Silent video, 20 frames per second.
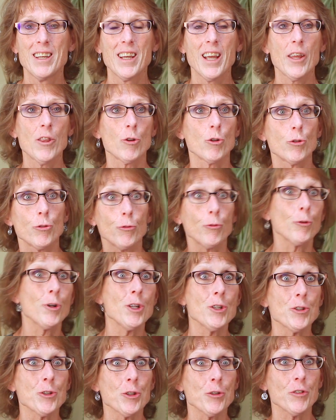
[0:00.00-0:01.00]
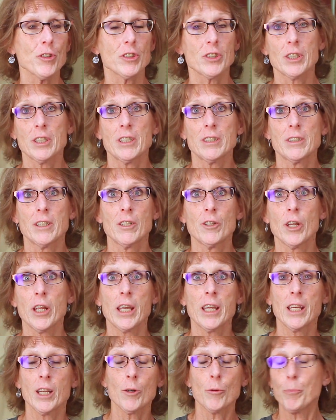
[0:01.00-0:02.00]
And there's free services, and they
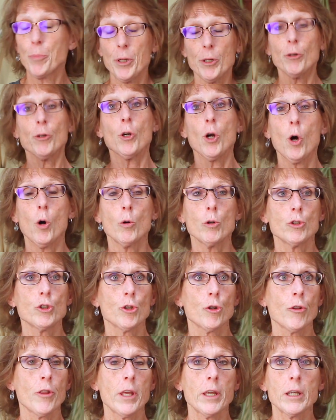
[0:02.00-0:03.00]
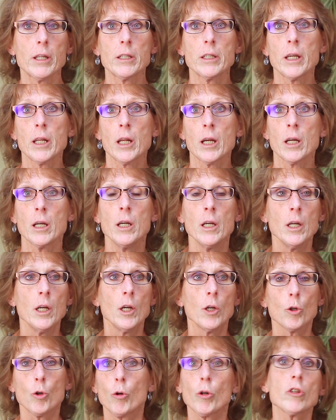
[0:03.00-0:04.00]
can get a peer coach, or they could
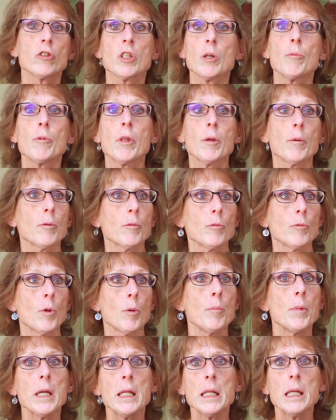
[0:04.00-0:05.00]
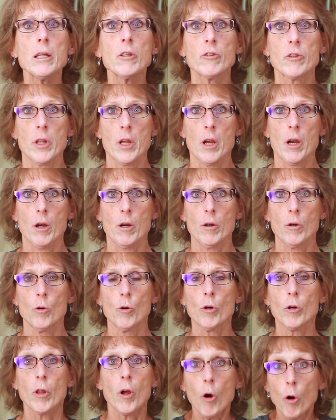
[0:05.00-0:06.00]
go to some of the meetings there,
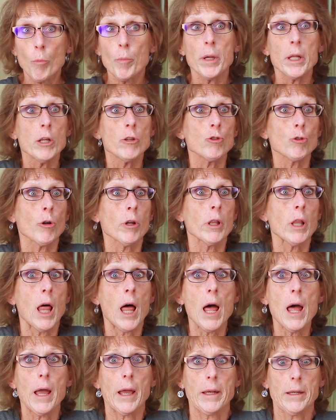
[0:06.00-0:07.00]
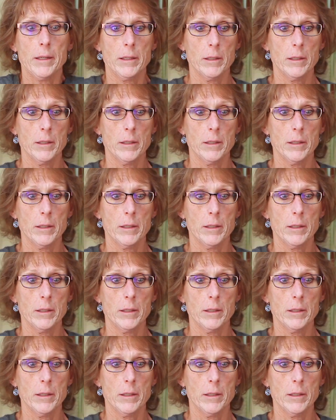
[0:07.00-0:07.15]
or meetings are online.